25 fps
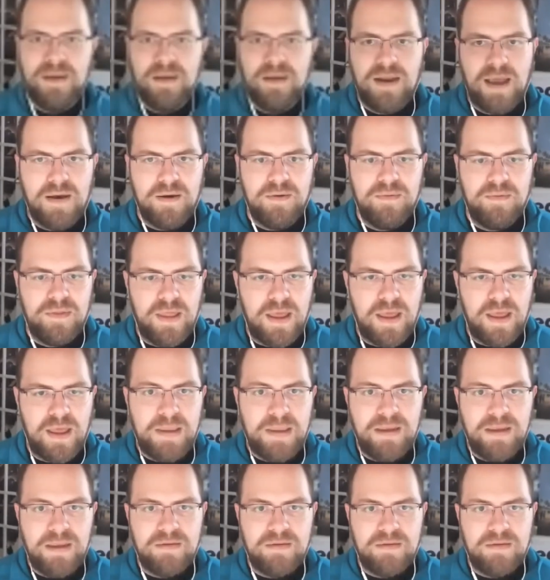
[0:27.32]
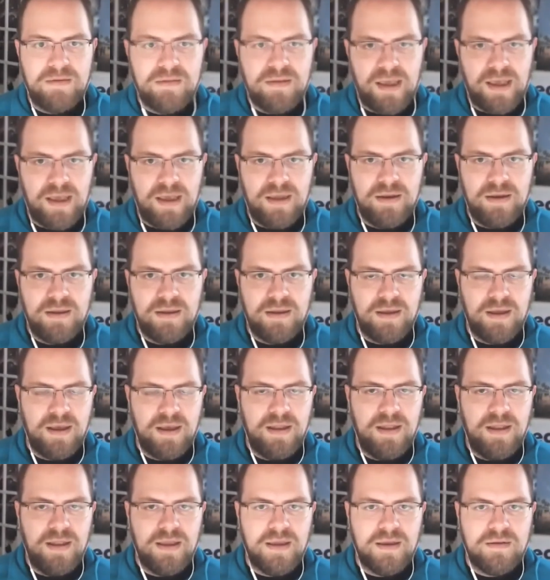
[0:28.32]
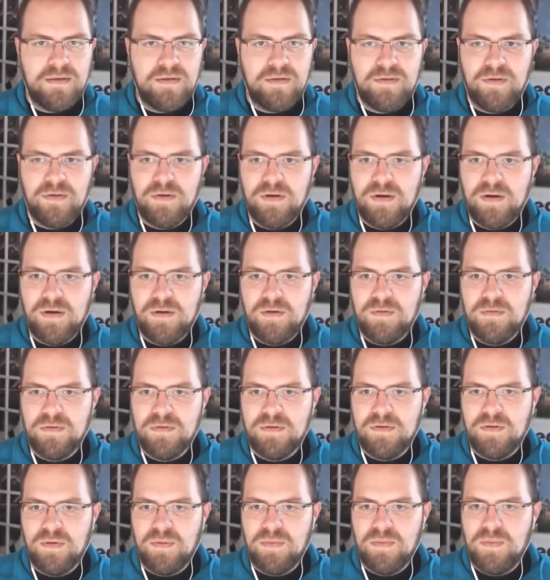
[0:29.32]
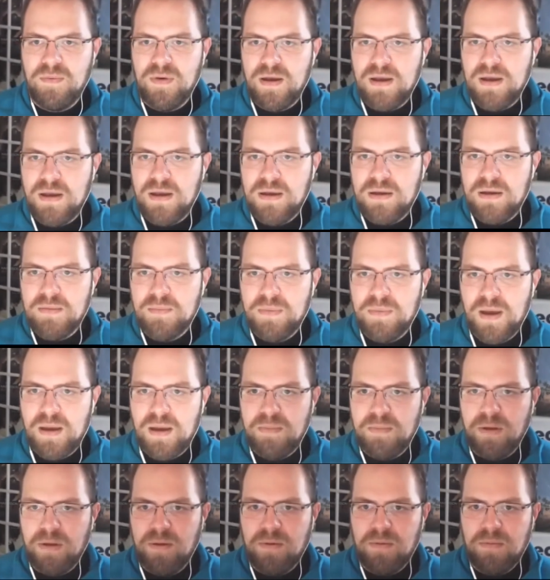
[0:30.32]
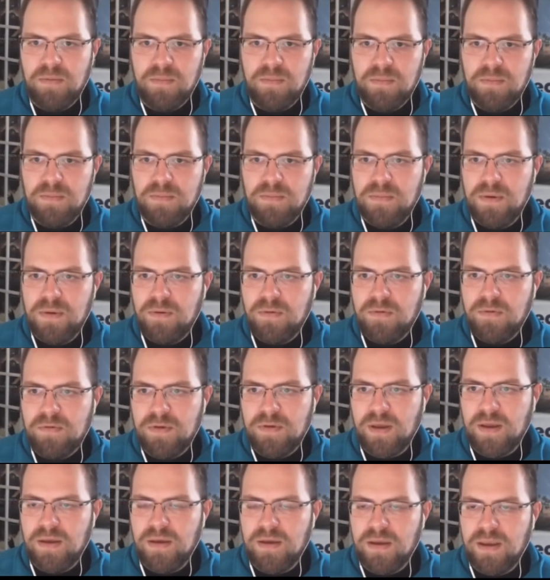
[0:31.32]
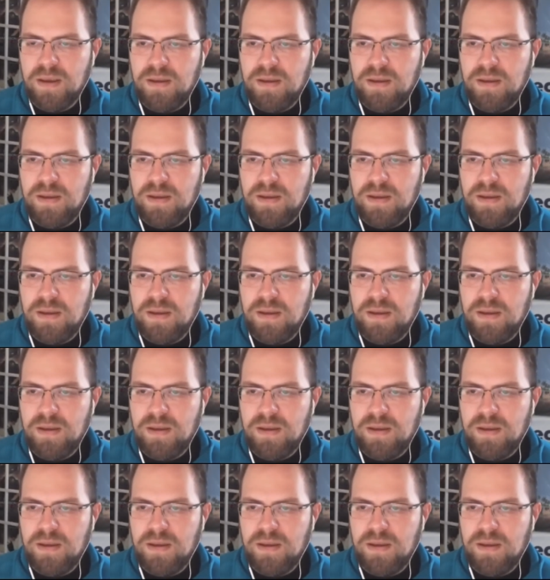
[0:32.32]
that being said, I'd like to turn it over to Juan Pablo Bouza.